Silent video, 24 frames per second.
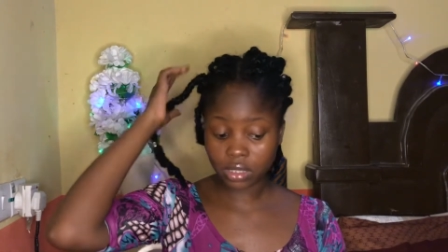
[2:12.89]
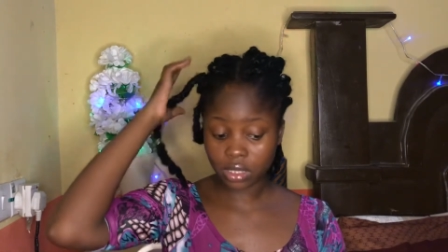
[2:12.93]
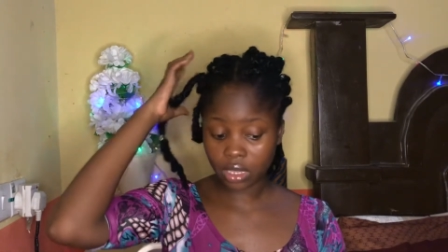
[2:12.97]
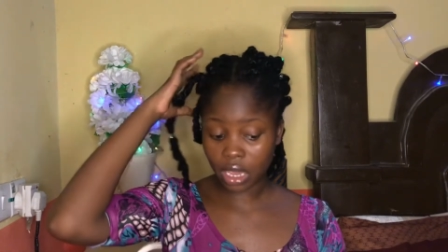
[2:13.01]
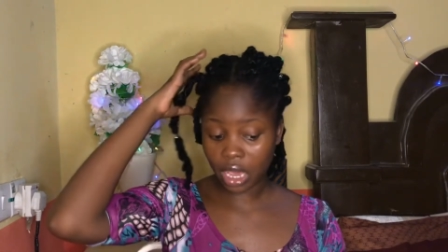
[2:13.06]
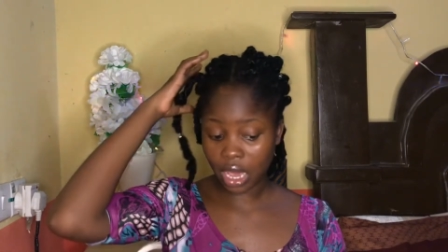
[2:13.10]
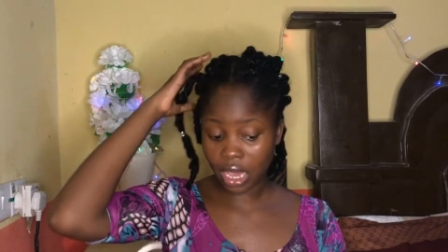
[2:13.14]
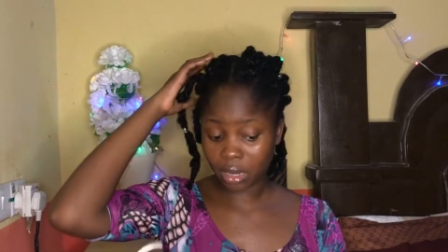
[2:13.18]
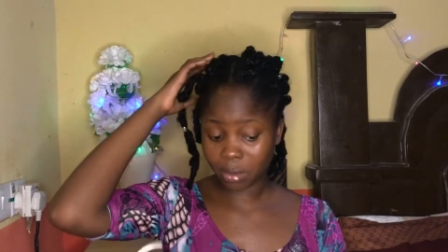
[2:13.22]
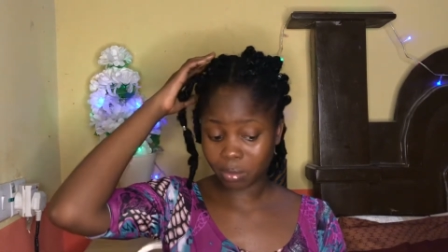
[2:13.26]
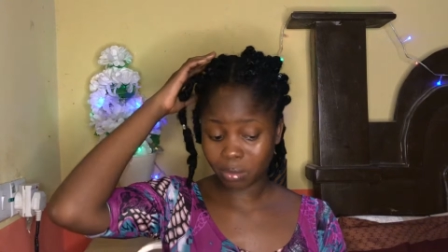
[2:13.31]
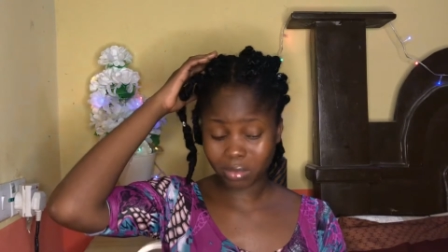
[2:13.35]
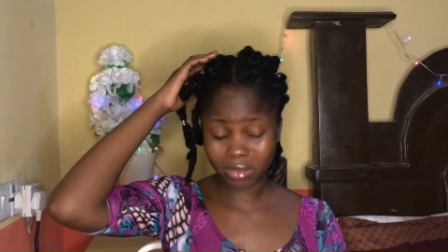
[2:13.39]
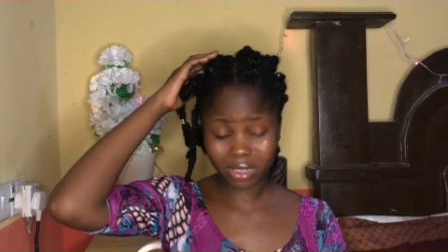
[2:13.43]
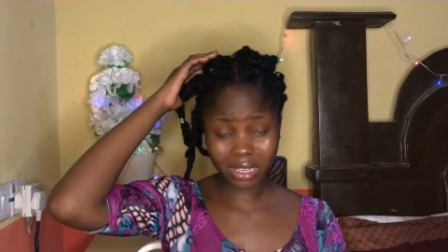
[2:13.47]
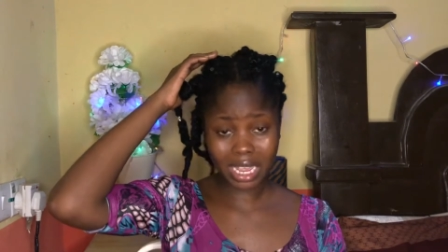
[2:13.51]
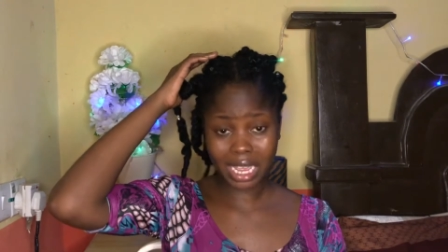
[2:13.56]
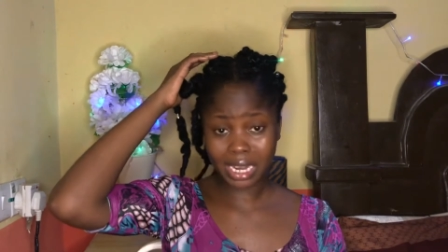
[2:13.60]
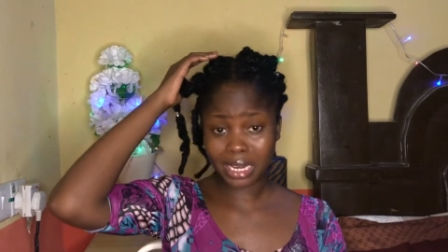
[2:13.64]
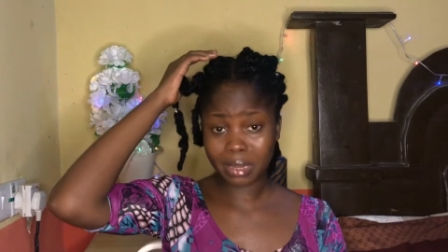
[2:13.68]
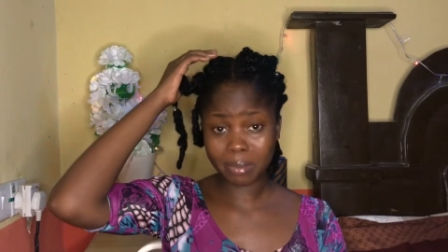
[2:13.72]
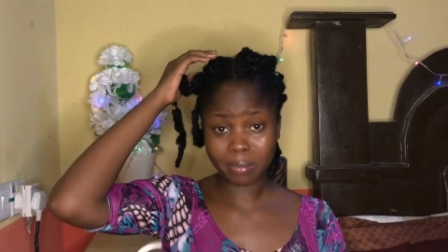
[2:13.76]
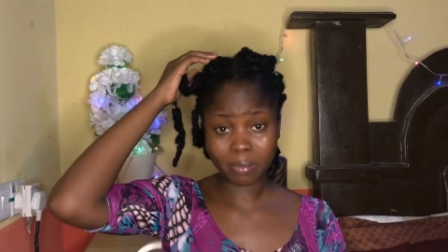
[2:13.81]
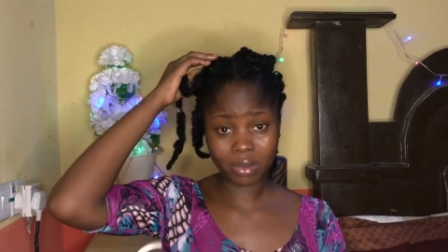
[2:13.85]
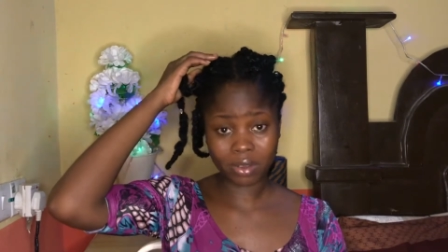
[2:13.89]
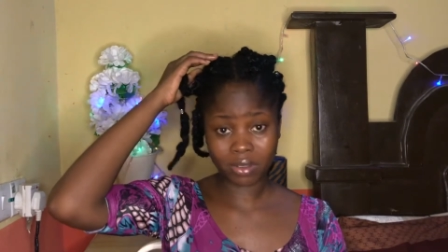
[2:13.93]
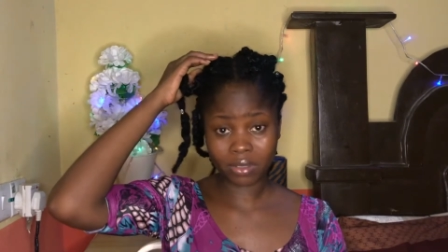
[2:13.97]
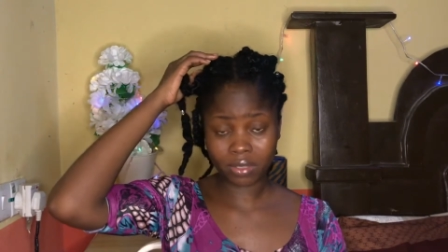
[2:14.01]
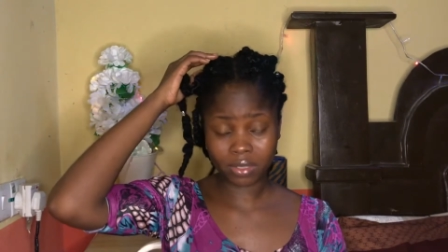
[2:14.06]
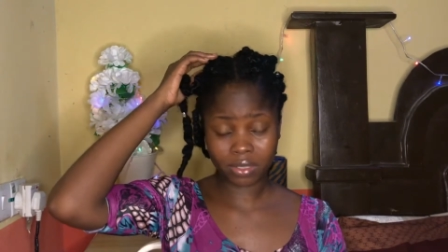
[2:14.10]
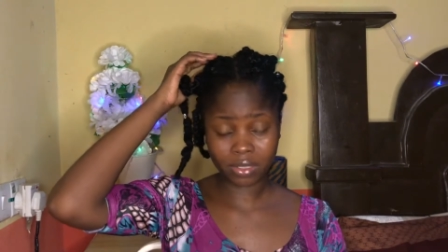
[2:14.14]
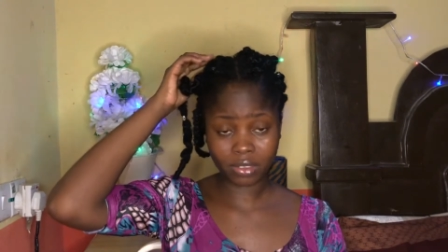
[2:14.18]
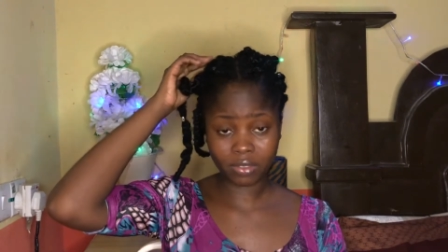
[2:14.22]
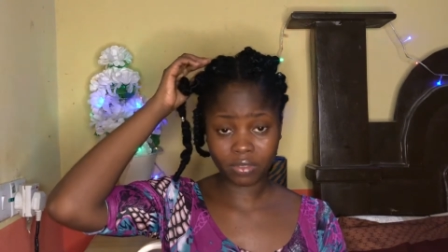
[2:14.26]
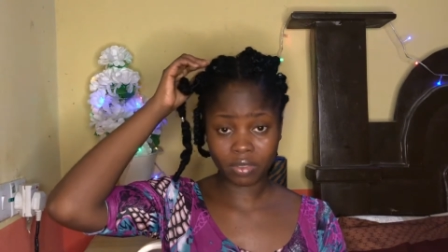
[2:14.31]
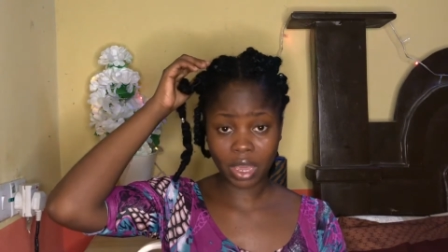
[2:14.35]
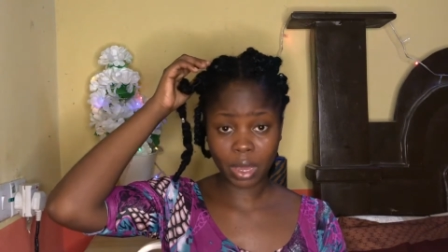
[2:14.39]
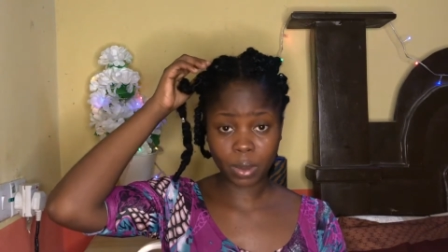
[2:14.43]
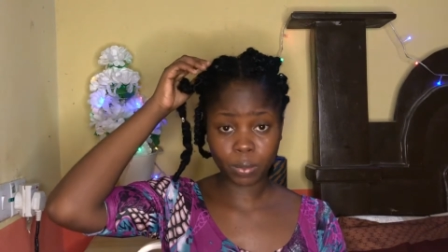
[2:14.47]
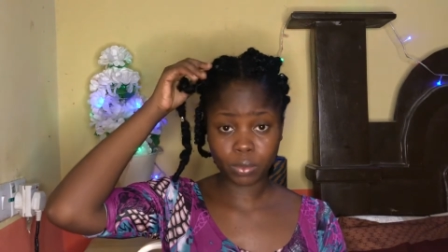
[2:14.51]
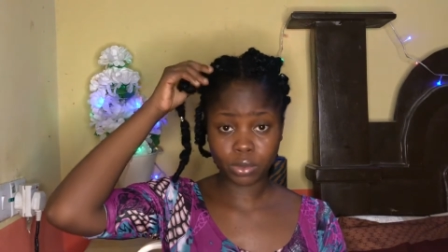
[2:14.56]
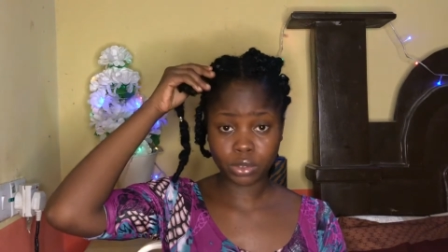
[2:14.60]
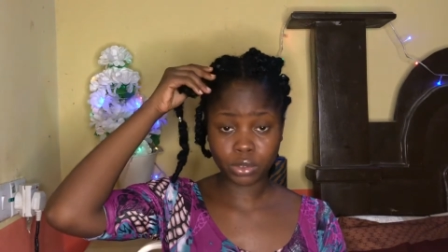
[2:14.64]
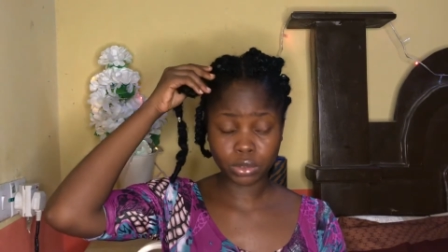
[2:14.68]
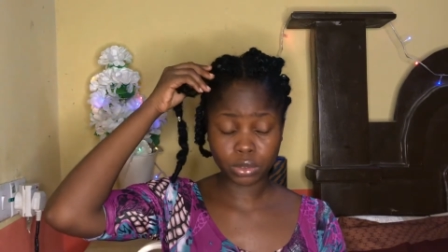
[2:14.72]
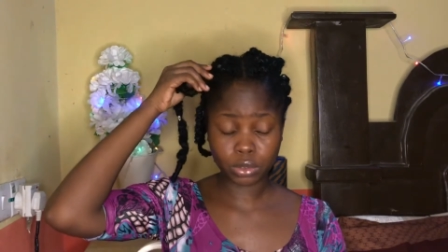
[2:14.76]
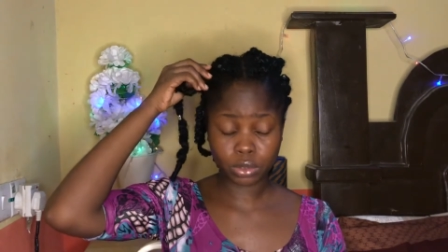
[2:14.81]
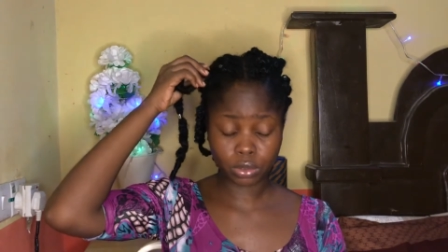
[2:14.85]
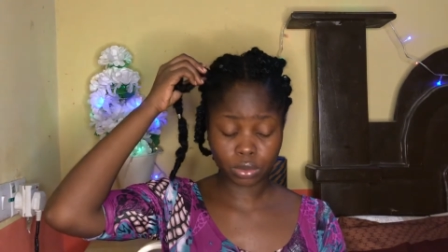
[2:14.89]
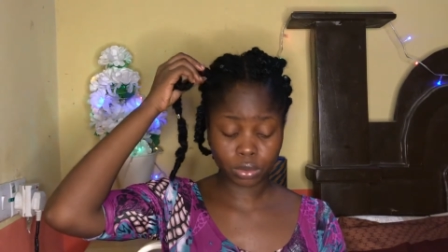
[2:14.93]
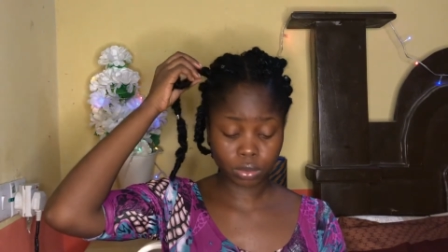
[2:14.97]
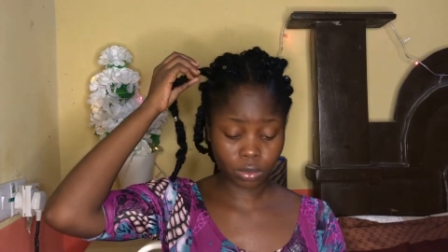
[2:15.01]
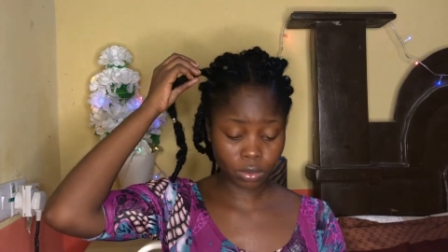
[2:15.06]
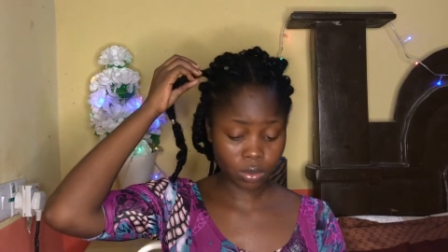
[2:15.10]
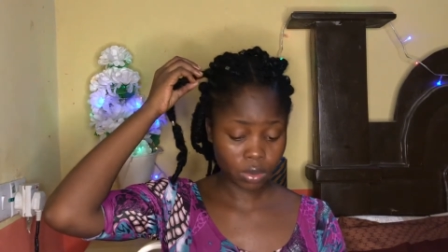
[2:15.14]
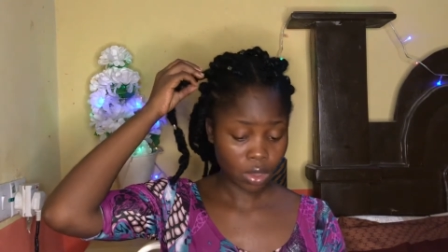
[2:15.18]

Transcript: and more than a month if I want to,